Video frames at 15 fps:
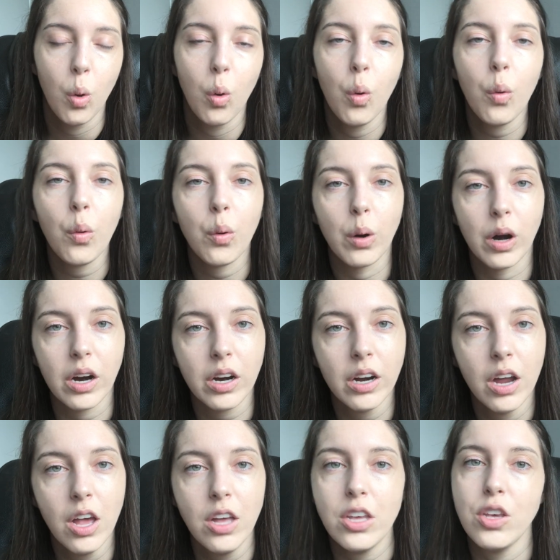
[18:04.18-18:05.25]
or
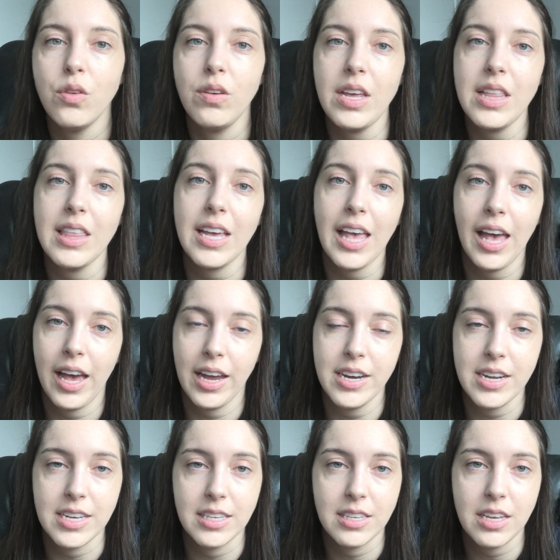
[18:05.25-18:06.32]
you need the
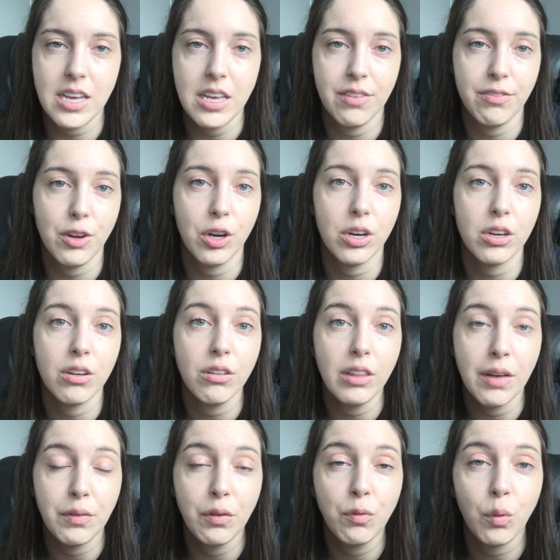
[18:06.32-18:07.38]
candies. If you're
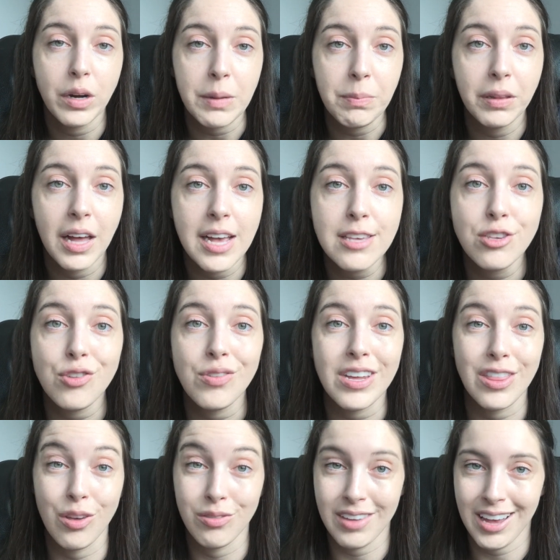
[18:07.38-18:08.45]
level 40 plus, you
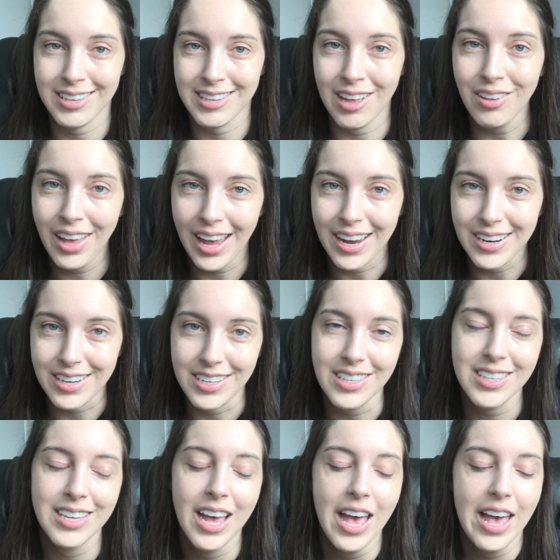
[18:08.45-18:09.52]
need those XL
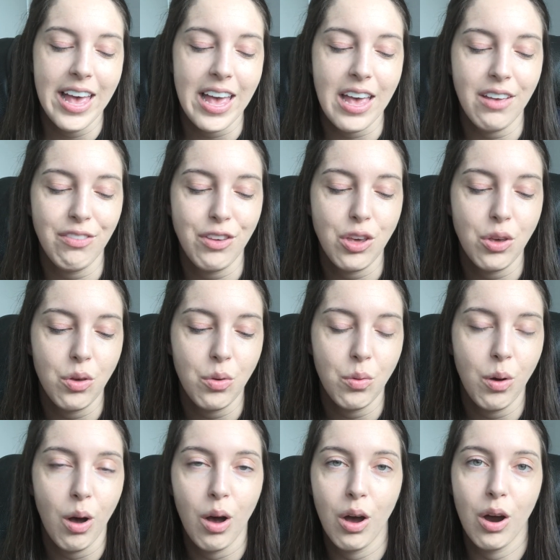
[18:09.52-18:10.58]
candies. If
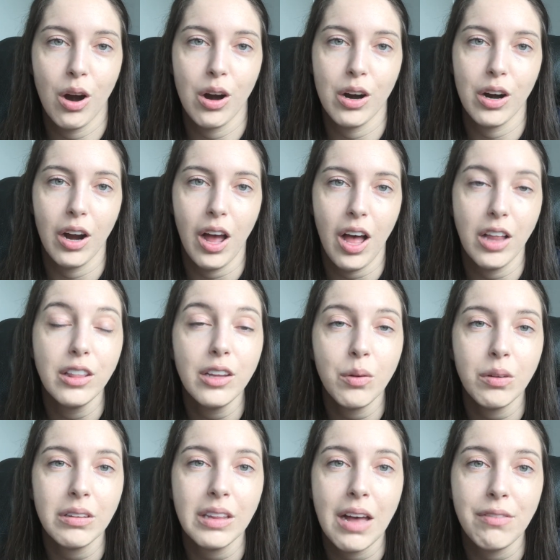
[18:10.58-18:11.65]
you are a
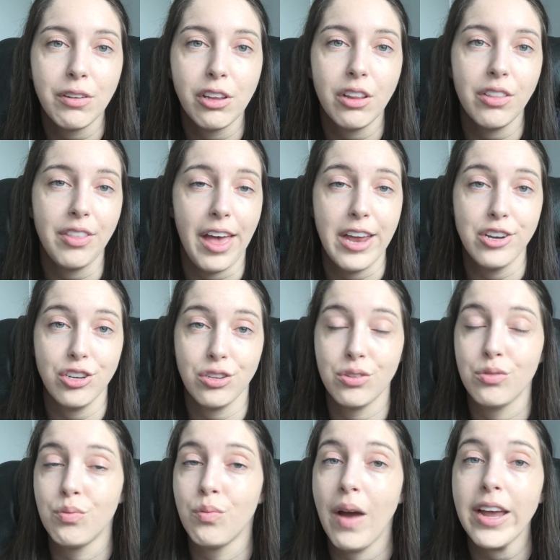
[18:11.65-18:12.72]
lower level, then
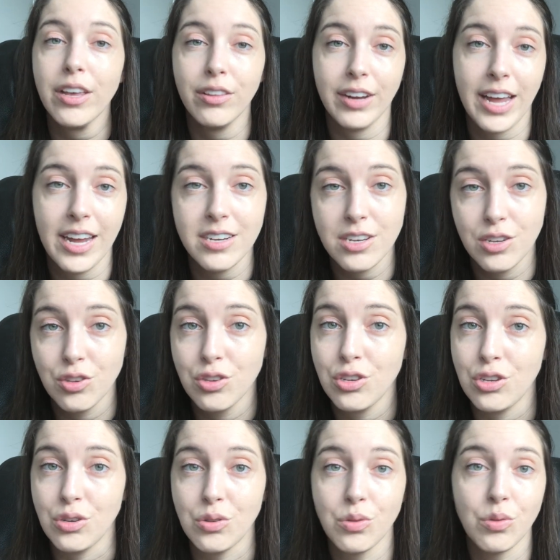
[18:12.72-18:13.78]
just regular candies
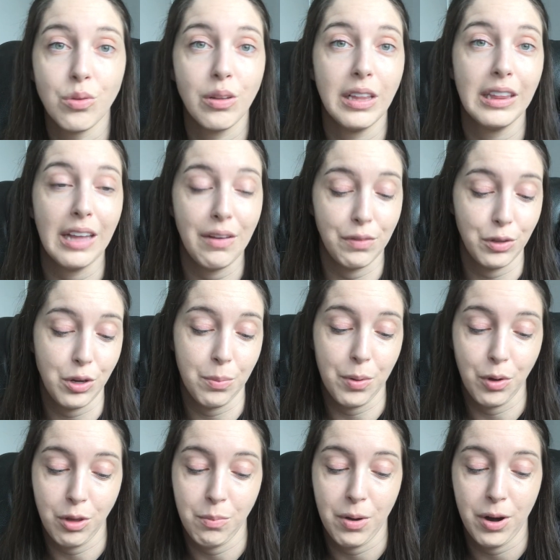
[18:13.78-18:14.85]
to level your
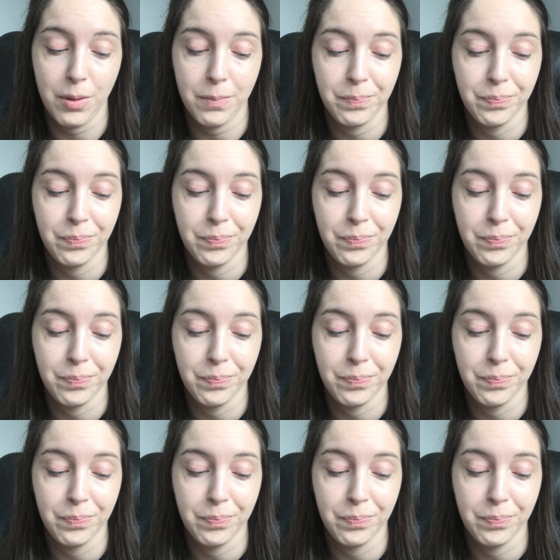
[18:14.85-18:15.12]
Pokemon up.